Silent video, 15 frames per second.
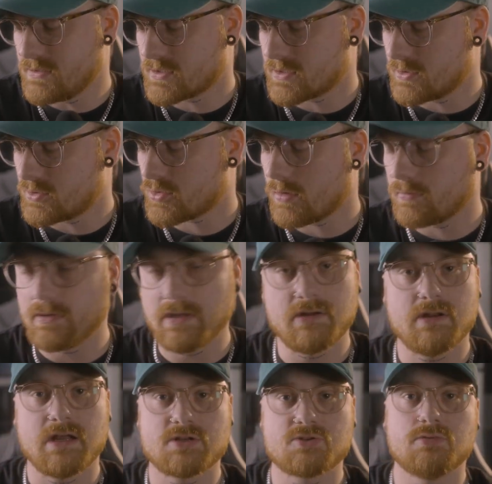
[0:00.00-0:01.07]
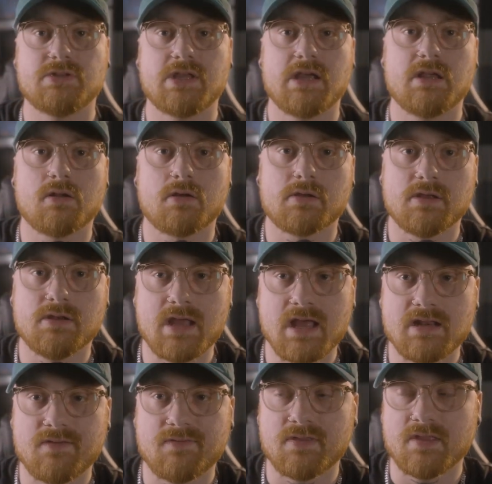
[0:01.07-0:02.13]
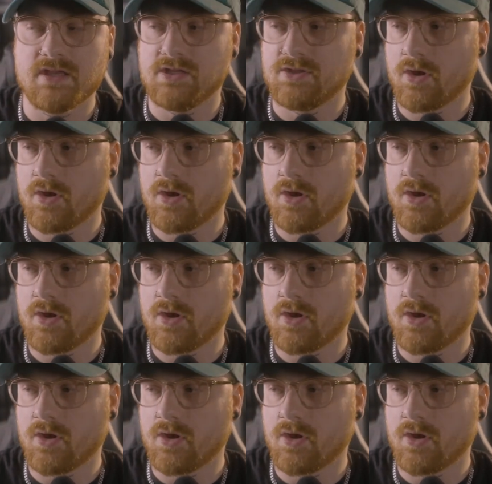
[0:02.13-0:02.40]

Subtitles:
just controlling natural daylight and anything that you